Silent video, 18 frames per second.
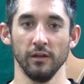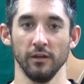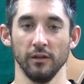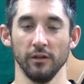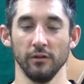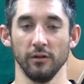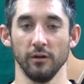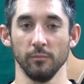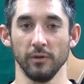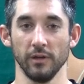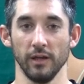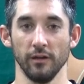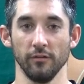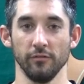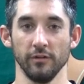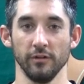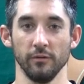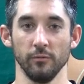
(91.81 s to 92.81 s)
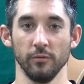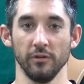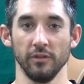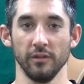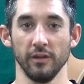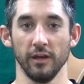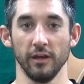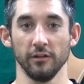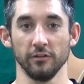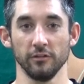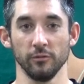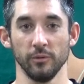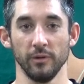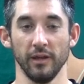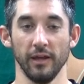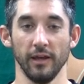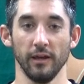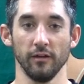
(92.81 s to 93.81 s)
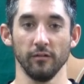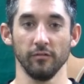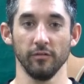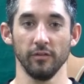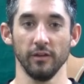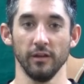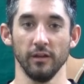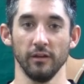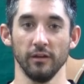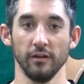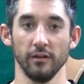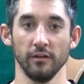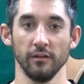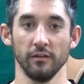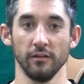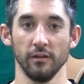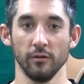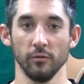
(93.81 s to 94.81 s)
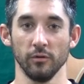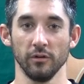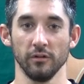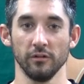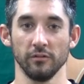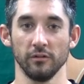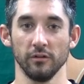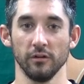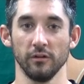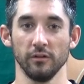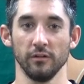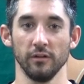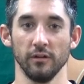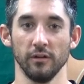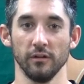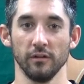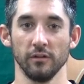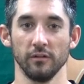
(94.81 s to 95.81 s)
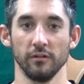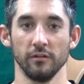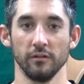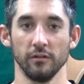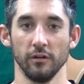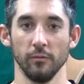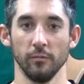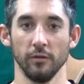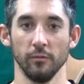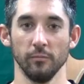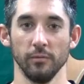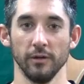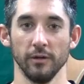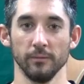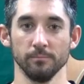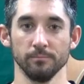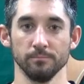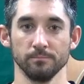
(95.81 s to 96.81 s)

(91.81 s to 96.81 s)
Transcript: you know, I'm confident with the guys that we have that we're going to start coming up big.